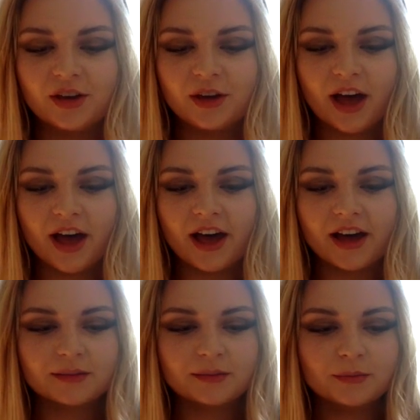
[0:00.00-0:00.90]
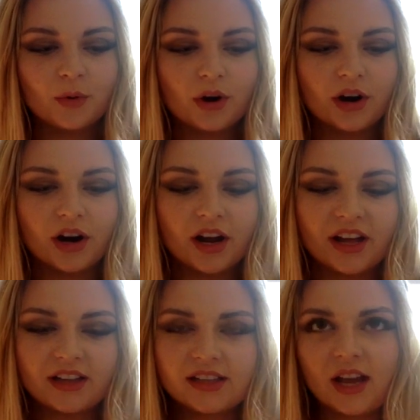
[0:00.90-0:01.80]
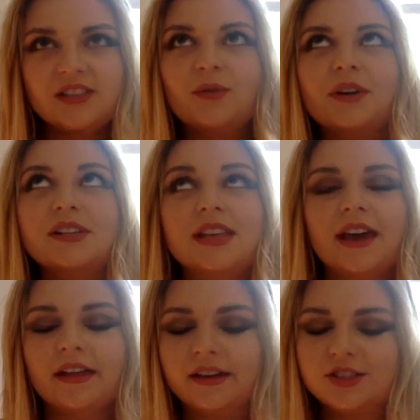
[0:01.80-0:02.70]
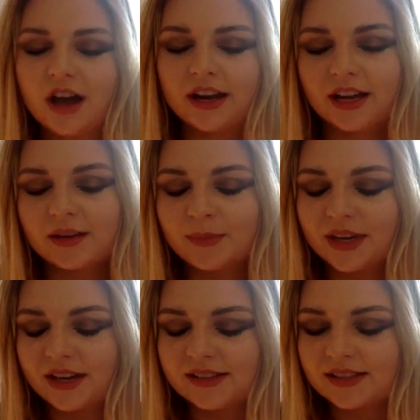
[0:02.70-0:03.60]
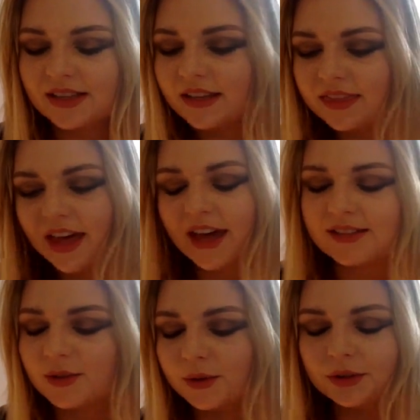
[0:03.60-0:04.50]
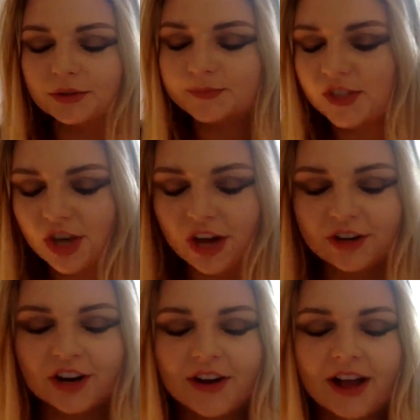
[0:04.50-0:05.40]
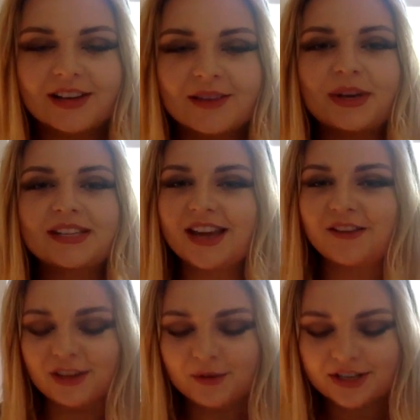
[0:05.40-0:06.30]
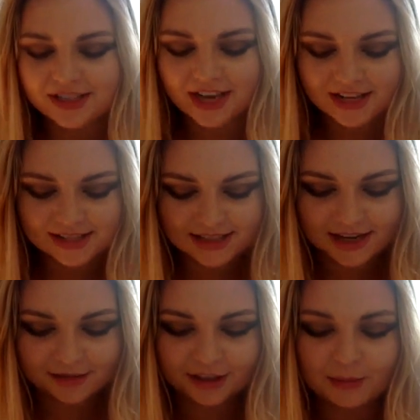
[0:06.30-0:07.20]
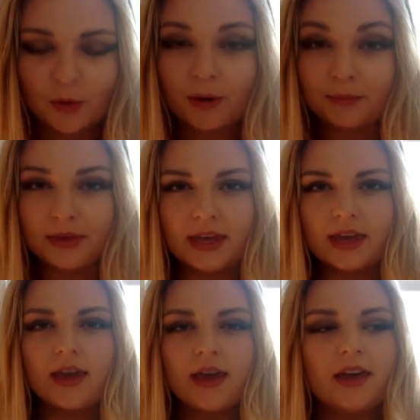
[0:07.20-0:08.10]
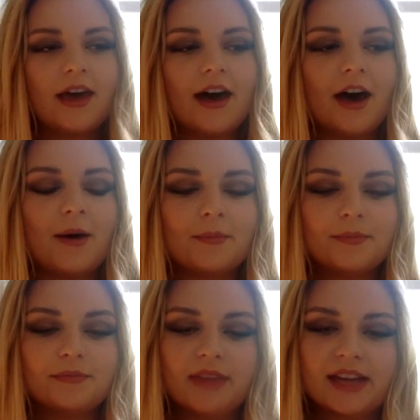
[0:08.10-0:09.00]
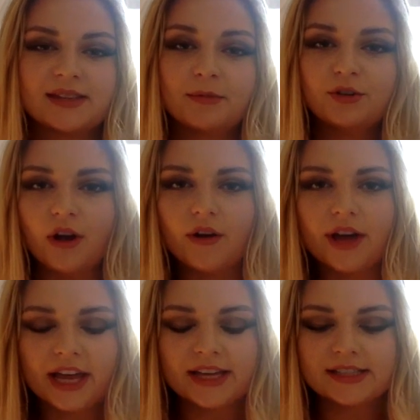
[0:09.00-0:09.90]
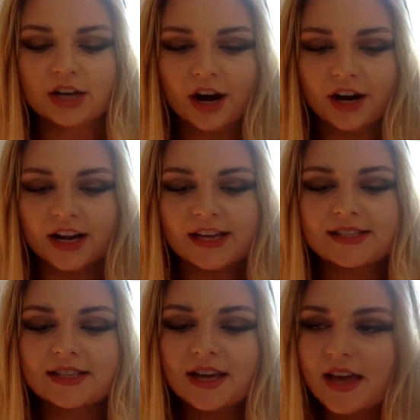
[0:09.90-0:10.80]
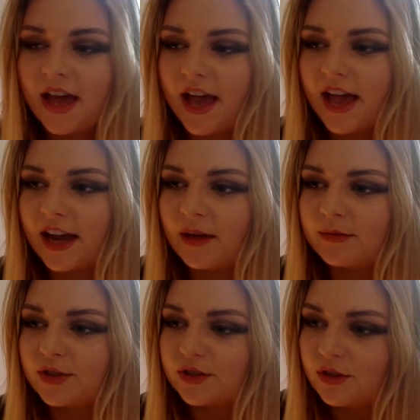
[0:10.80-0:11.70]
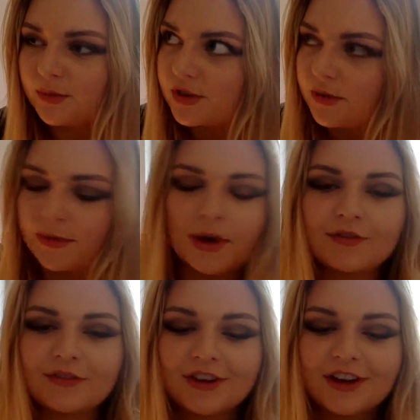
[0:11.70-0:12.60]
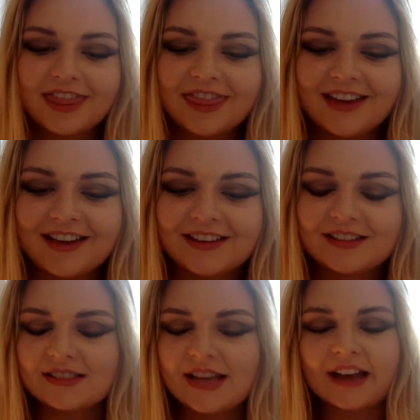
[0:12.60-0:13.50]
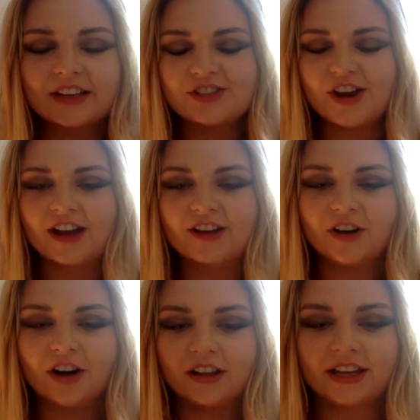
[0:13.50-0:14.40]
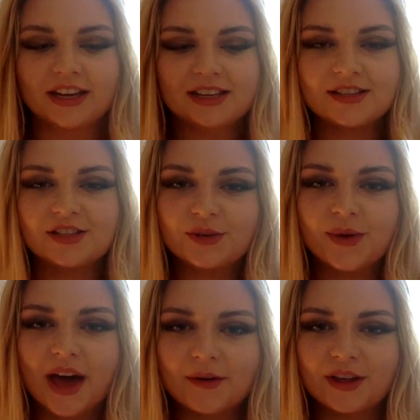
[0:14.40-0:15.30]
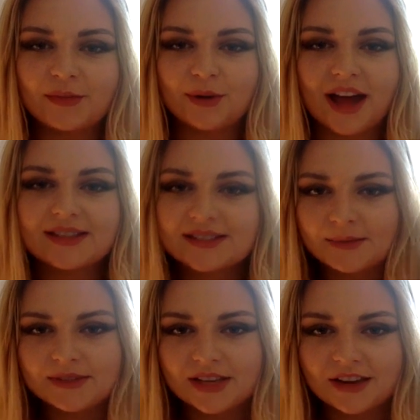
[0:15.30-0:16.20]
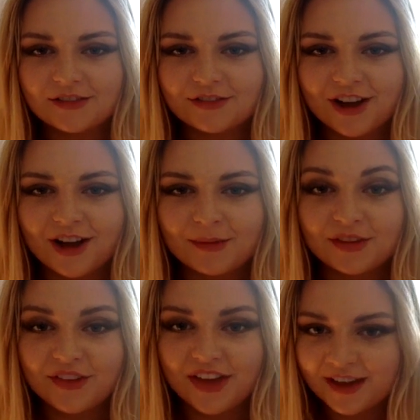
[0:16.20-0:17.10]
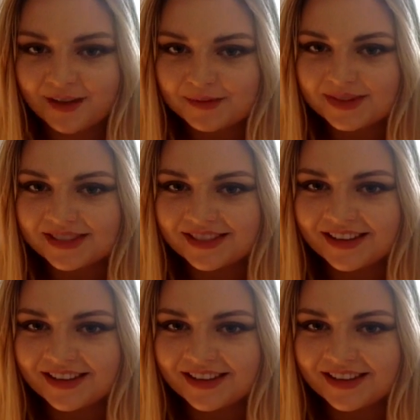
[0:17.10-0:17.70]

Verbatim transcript: uh, more I don't want to say electronic because like that has a whole genre around it, but it's definitely more dance. It's definitely more me um, as I'm growing as an artist, and I'm super super pumped for it. The title track "Fallen" is a duet with Brad Simpson from The Vamps,